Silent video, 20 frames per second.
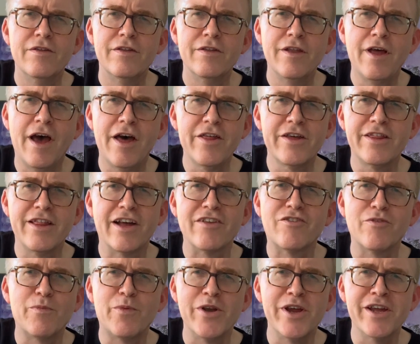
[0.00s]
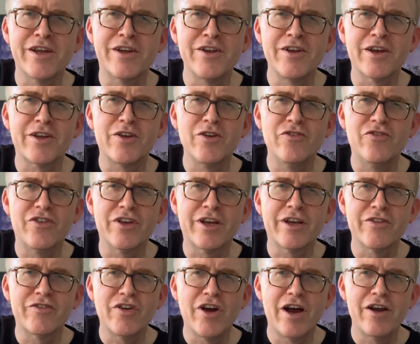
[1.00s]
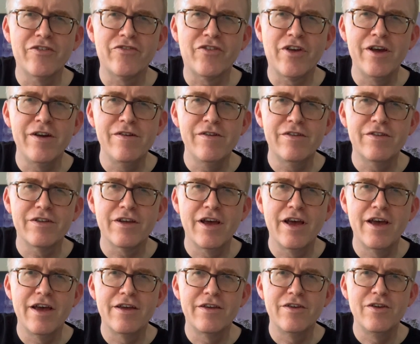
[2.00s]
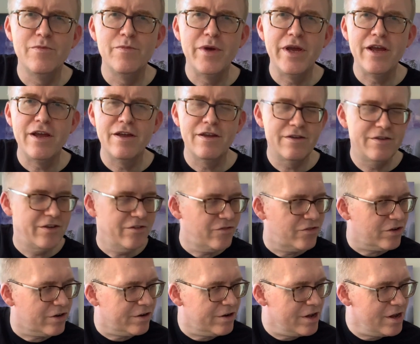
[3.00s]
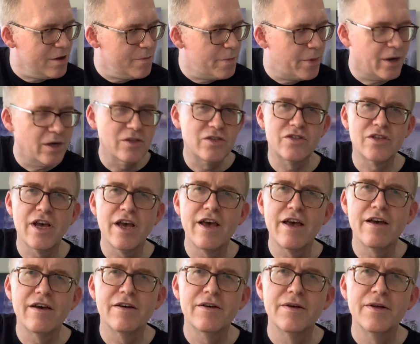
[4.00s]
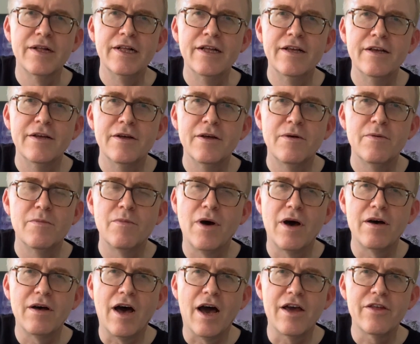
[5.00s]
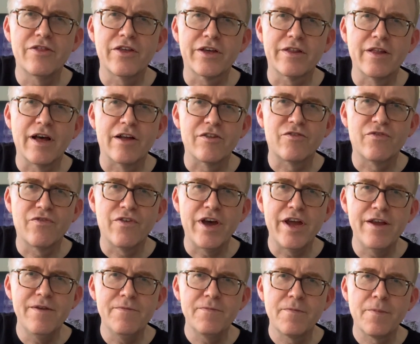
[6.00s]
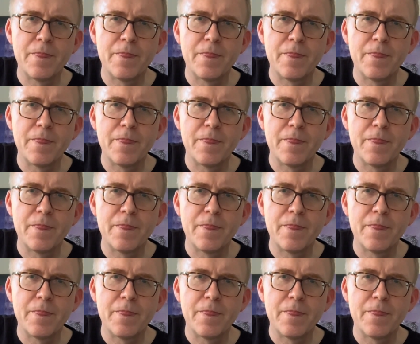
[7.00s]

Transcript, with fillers: I think that's a pretty good acoustic guitar sound. You may disagree, but I think that's fine.